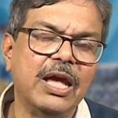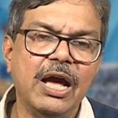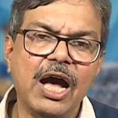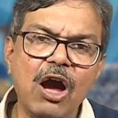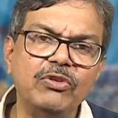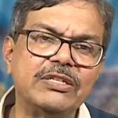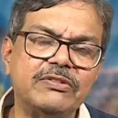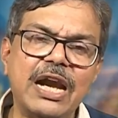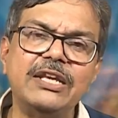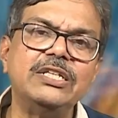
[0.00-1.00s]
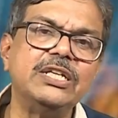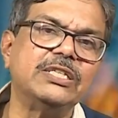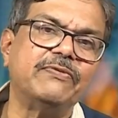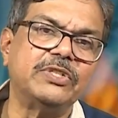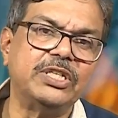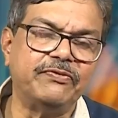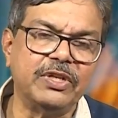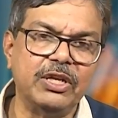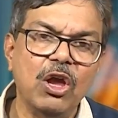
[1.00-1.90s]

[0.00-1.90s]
how the strategies have shifted,